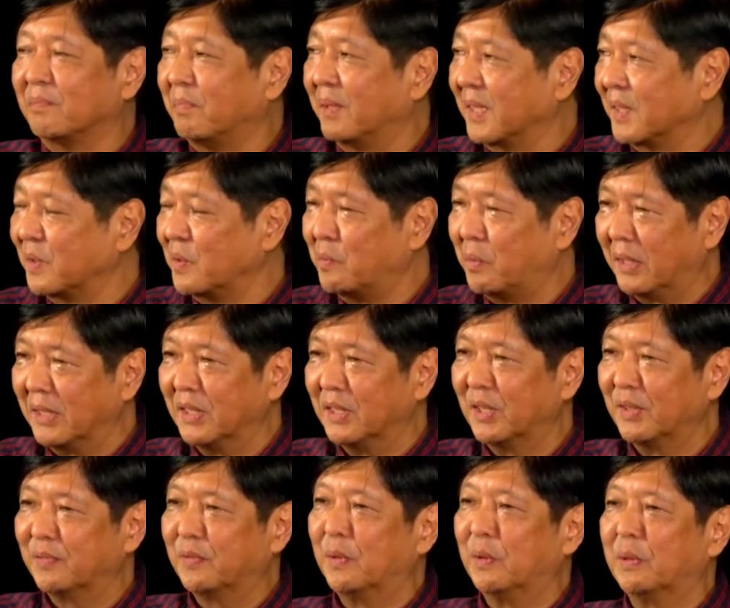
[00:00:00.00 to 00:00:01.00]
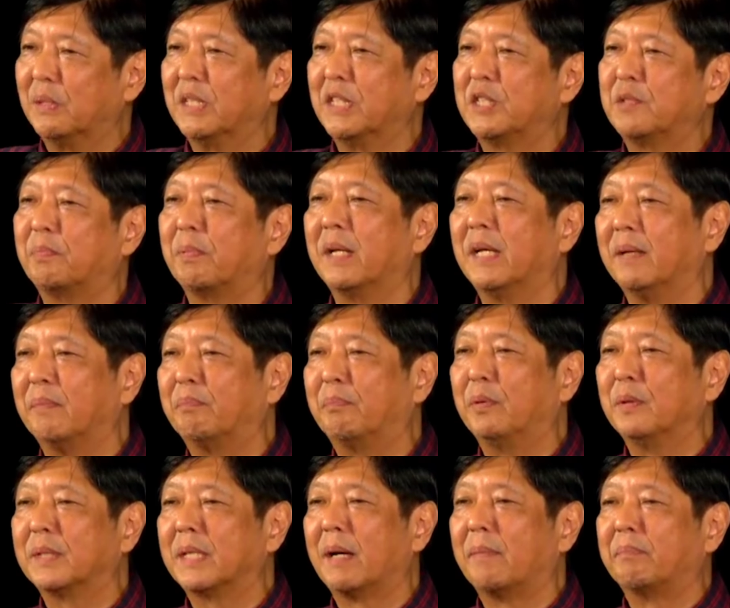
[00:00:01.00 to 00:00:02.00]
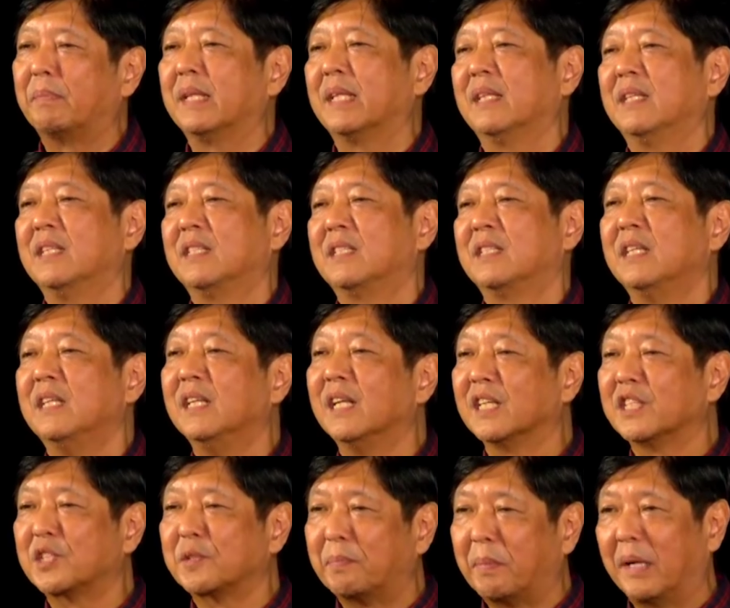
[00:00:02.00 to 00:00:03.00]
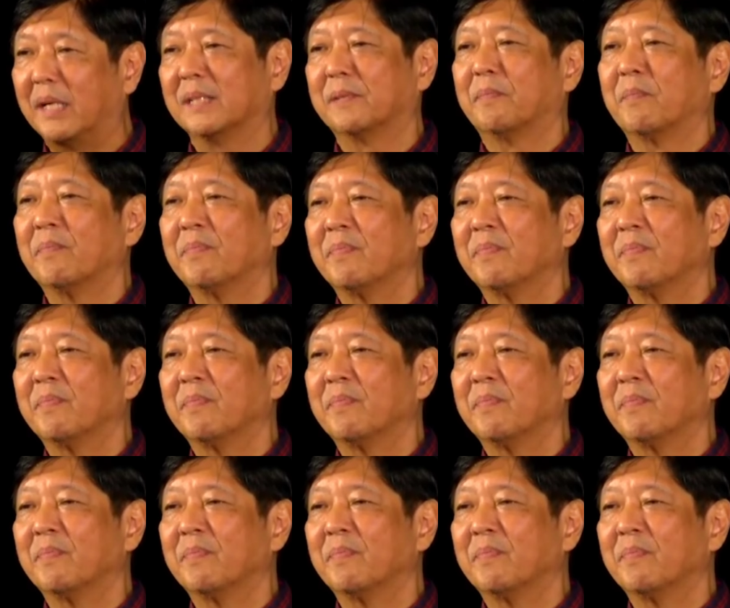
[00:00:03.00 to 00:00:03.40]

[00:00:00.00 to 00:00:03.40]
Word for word: by the wonderful display put up at this scenic spot,